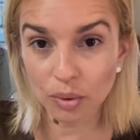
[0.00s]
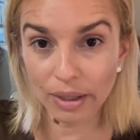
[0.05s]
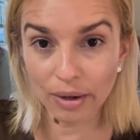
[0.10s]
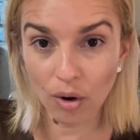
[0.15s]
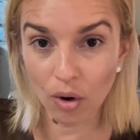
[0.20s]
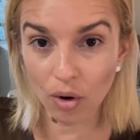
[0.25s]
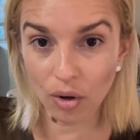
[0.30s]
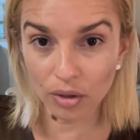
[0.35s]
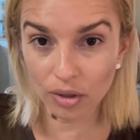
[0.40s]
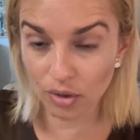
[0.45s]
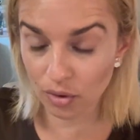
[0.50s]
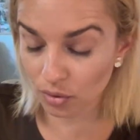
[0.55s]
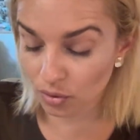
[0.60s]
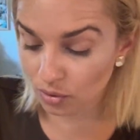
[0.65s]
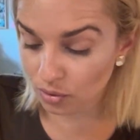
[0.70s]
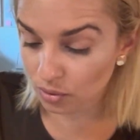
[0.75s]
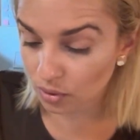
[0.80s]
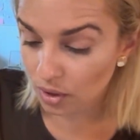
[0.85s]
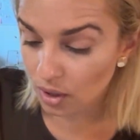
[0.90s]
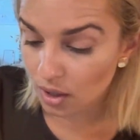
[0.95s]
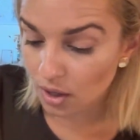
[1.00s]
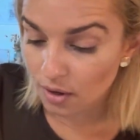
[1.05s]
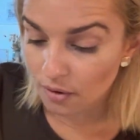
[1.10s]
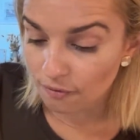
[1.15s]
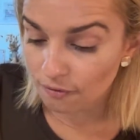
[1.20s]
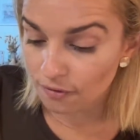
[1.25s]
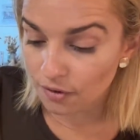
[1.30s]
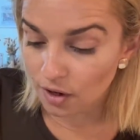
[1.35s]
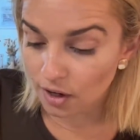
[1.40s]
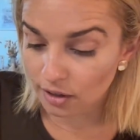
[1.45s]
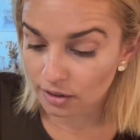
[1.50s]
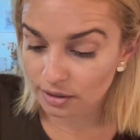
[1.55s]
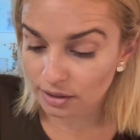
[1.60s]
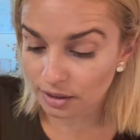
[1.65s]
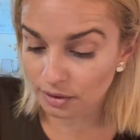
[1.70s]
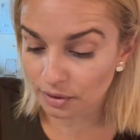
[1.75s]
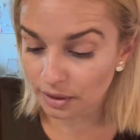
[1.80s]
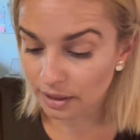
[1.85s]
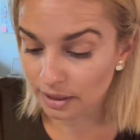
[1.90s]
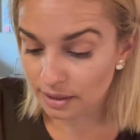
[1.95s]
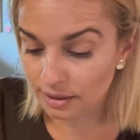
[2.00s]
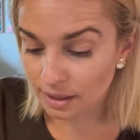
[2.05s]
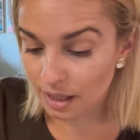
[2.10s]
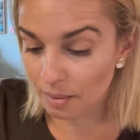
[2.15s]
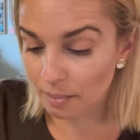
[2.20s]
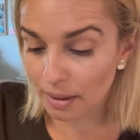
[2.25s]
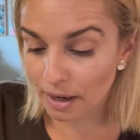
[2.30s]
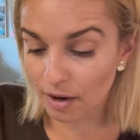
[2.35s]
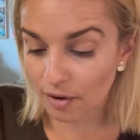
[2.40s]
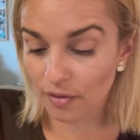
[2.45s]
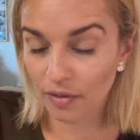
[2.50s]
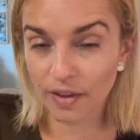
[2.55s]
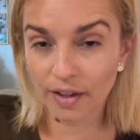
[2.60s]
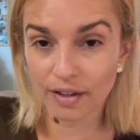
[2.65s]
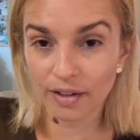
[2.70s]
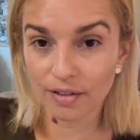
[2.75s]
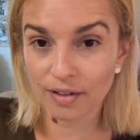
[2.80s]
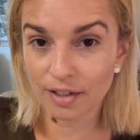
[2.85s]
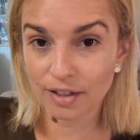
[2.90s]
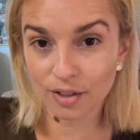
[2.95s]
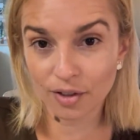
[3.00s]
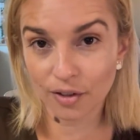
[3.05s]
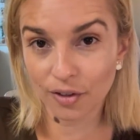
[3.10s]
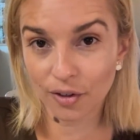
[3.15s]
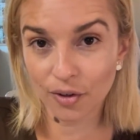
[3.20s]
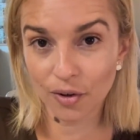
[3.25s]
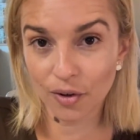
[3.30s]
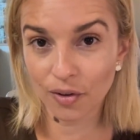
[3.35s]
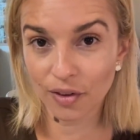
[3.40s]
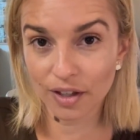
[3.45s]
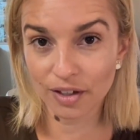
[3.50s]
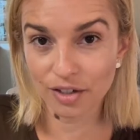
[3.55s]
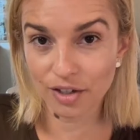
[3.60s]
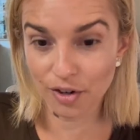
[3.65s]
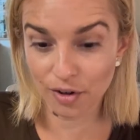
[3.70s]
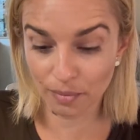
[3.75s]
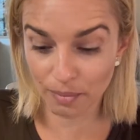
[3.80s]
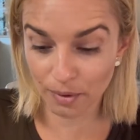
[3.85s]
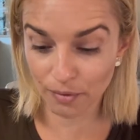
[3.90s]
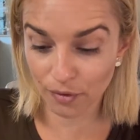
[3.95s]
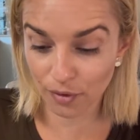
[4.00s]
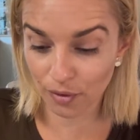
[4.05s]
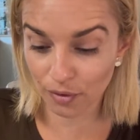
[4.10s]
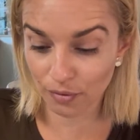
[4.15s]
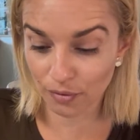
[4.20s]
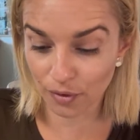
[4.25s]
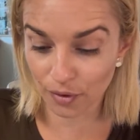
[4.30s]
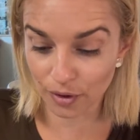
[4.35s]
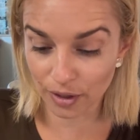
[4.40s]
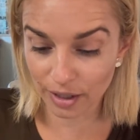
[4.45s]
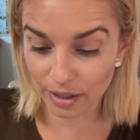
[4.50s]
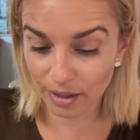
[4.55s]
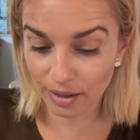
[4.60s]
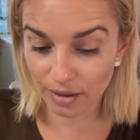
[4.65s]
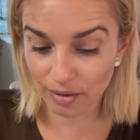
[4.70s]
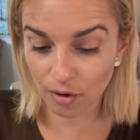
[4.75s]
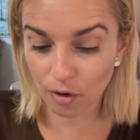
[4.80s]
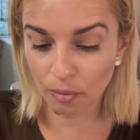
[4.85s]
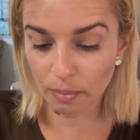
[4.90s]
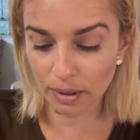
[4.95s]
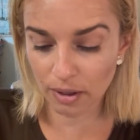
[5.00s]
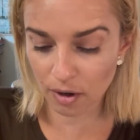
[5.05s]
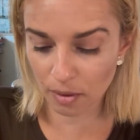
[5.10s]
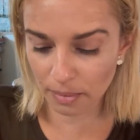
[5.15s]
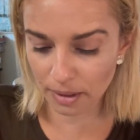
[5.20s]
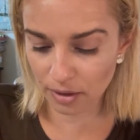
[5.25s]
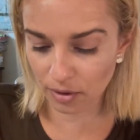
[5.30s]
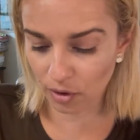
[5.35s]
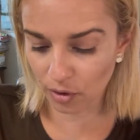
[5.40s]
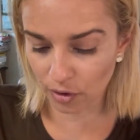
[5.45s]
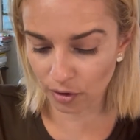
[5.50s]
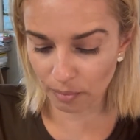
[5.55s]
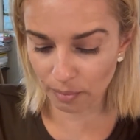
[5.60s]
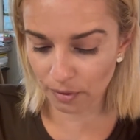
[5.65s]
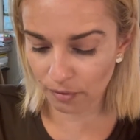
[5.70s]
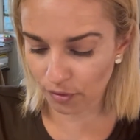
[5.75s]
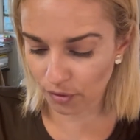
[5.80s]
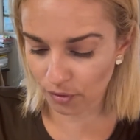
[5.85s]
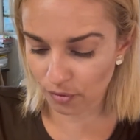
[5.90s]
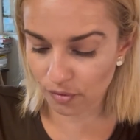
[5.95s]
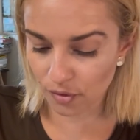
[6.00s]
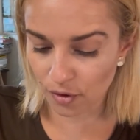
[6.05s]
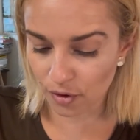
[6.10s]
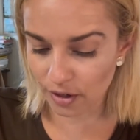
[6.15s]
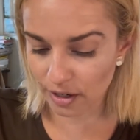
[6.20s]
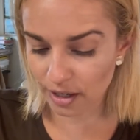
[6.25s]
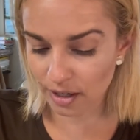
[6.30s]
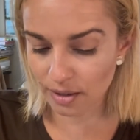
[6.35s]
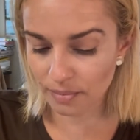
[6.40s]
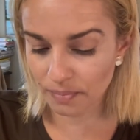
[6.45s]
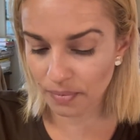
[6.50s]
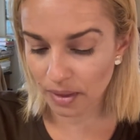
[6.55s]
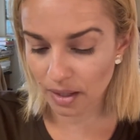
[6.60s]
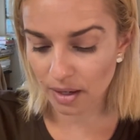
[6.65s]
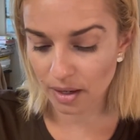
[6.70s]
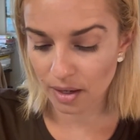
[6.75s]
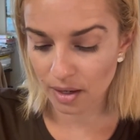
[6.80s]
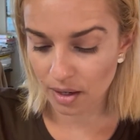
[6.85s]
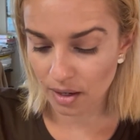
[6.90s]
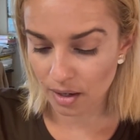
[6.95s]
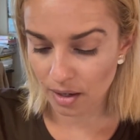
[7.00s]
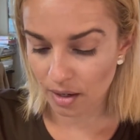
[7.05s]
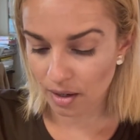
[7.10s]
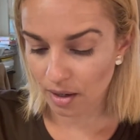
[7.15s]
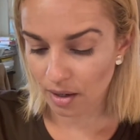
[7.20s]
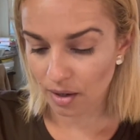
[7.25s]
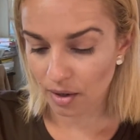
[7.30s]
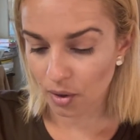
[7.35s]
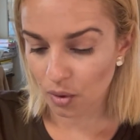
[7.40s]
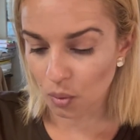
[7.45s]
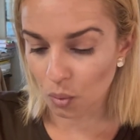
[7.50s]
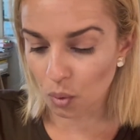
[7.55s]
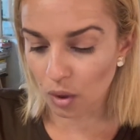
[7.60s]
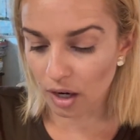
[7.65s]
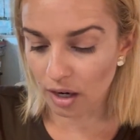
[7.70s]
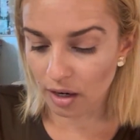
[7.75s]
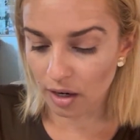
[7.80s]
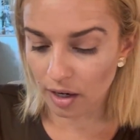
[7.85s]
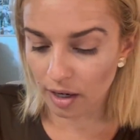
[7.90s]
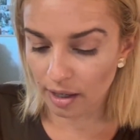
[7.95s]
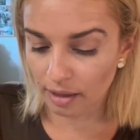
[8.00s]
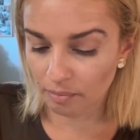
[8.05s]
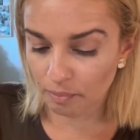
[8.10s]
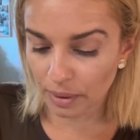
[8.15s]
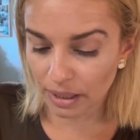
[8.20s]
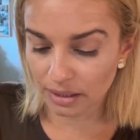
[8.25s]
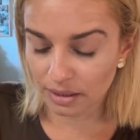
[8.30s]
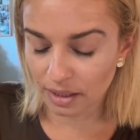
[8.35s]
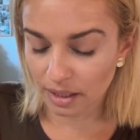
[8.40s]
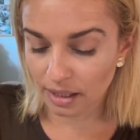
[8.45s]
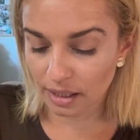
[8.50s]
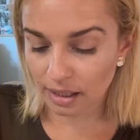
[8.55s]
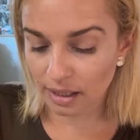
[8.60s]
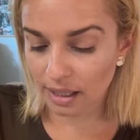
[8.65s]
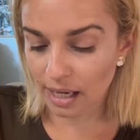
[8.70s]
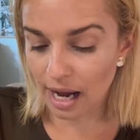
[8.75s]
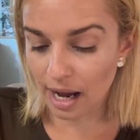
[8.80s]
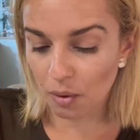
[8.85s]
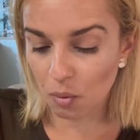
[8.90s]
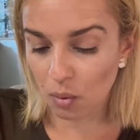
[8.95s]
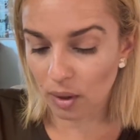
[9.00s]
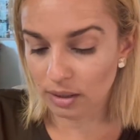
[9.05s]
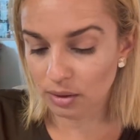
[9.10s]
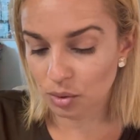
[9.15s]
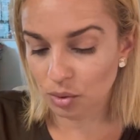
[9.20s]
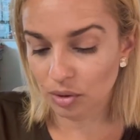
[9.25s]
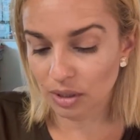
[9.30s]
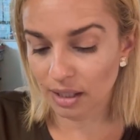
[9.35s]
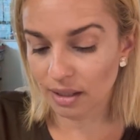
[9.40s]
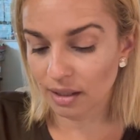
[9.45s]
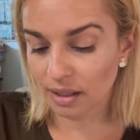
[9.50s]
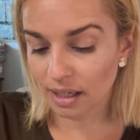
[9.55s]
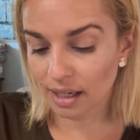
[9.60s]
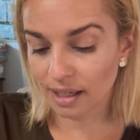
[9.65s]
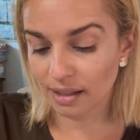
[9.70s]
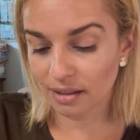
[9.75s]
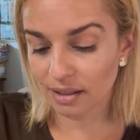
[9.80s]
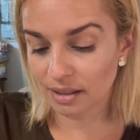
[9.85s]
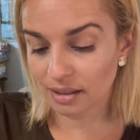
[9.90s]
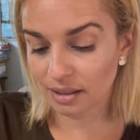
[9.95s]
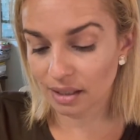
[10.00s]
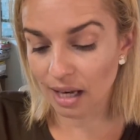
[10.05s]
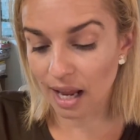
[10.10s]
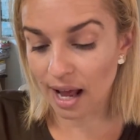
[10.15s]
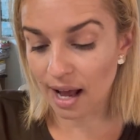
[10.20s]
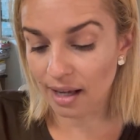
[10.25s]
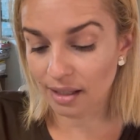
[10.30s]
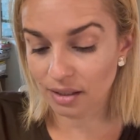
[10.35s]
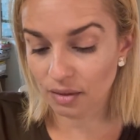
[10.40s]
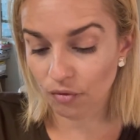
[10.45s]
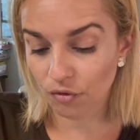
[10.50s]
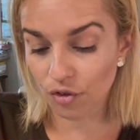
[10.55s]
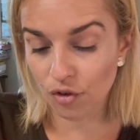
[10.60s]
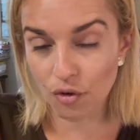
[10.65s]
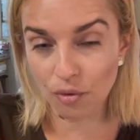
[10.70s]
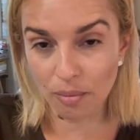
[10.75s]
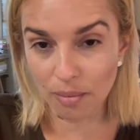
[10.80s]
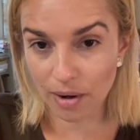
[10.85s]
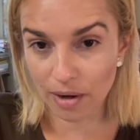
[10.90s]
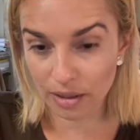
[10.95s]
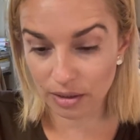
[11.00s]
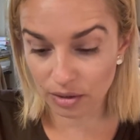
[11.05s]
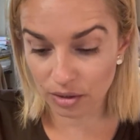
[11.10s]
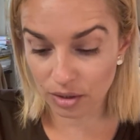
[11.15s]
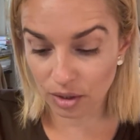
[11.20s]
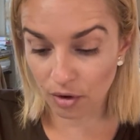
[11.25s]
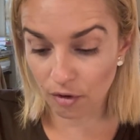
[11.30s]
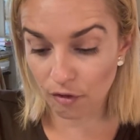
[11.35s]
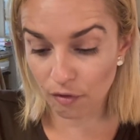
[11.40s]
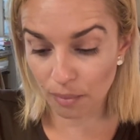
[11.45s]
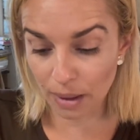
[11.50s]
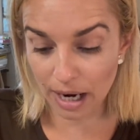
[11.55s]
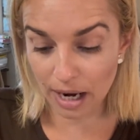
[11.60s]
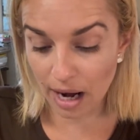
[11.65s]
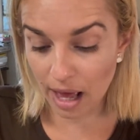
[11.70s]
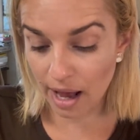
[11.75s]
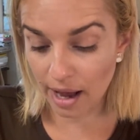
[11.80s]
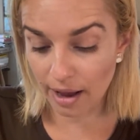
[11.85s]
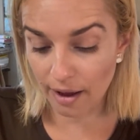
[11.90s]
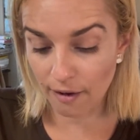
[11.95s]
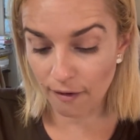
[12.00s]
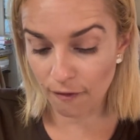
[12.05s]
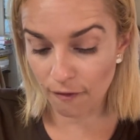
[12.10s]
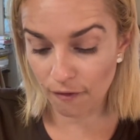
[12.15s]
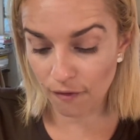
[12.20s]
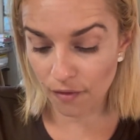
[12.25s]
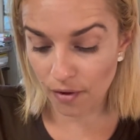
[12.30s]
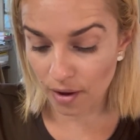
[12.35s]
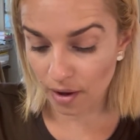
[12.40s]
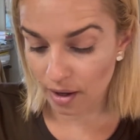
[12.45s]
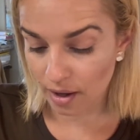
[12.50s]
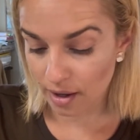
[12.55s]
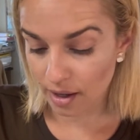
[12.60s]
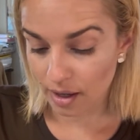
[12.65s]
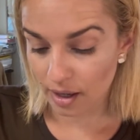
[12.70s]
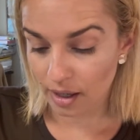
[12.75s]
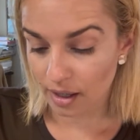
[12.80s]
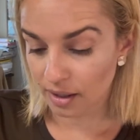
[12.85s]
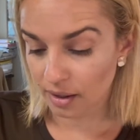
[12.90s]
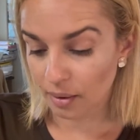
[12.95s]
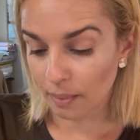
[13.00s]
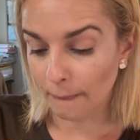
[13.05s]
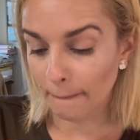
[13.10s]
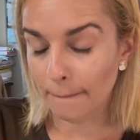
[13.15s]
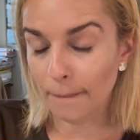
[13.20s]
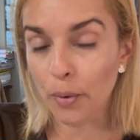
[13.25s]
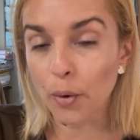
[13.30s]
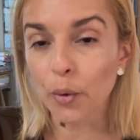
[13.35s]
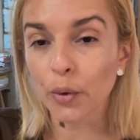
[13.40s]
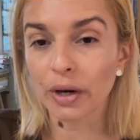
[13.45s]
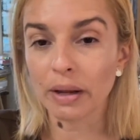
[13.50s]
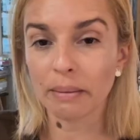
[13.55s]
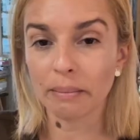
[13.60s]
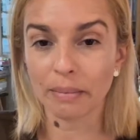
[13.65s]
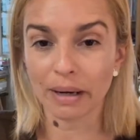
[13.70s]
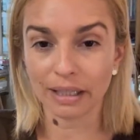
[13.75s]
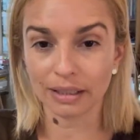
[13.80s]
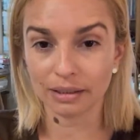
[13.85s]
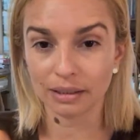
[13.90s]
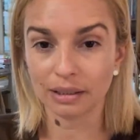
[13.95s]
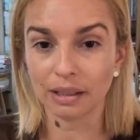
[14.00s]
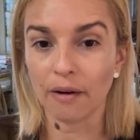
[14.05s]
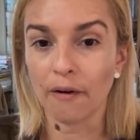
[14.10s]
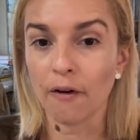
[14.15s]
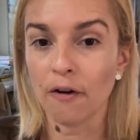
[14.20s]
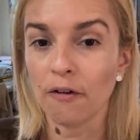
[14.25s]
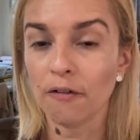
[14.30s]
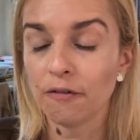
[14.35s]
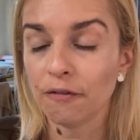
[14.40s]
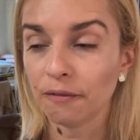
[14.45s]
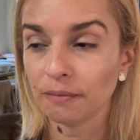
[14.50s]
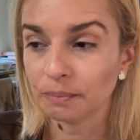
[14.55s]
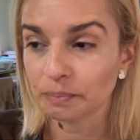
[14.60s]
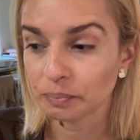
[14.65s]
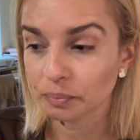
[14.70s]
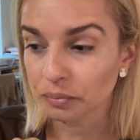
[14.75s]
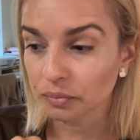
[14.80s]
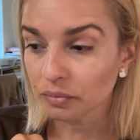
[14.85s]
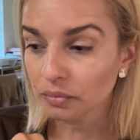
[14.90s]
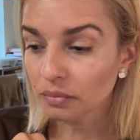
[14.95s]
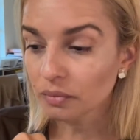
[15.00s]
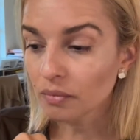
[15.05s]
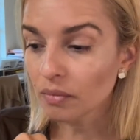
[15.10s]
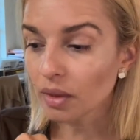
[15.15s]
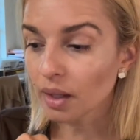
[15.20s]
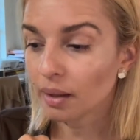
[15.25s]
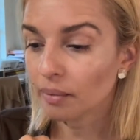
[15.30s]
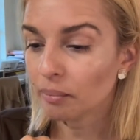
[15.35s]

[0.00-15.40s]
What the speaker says: I mean, I'm gonna do a whole new vlog series about it's gonna call the year before 40 or becoming her before 40, where basically I want to dedicate these last few months of my life putting myself.